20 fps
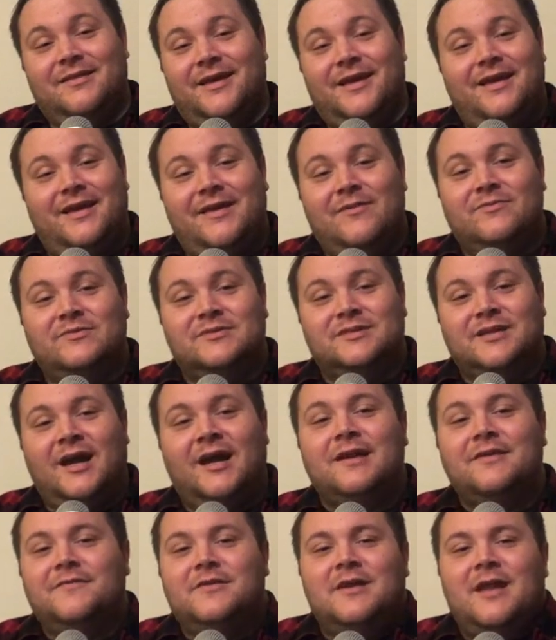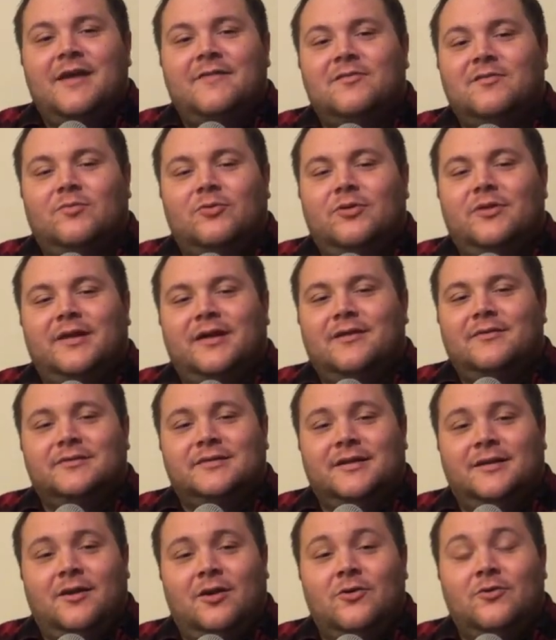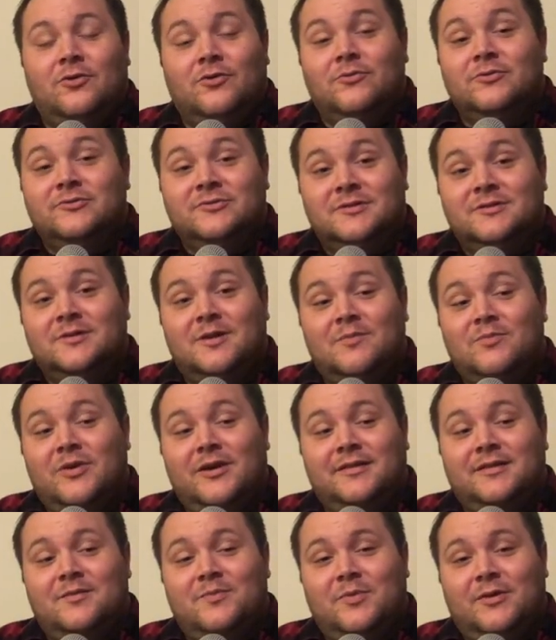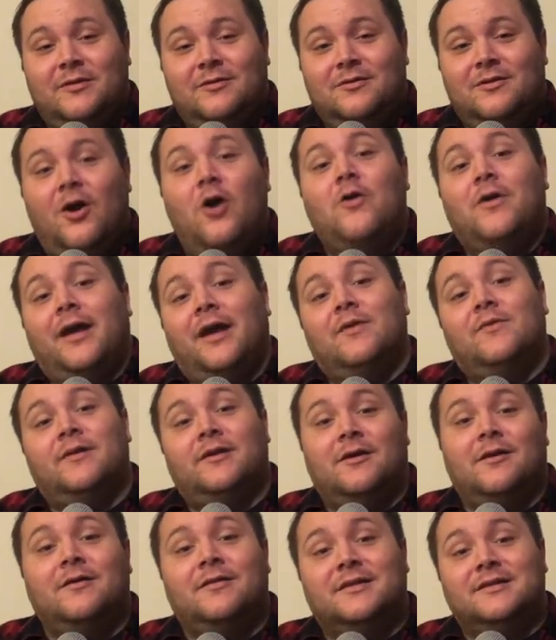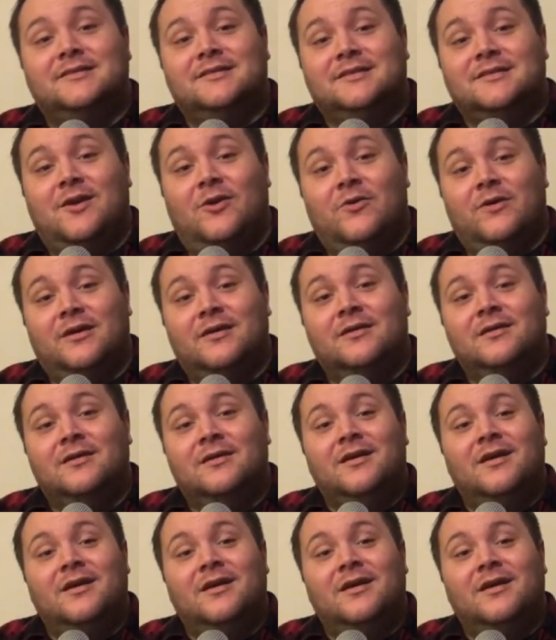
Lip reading: Like, it was kind of inevitable. Like, I was like, oh, Caruso's on Bradley Beal. Okay, we know how this is going.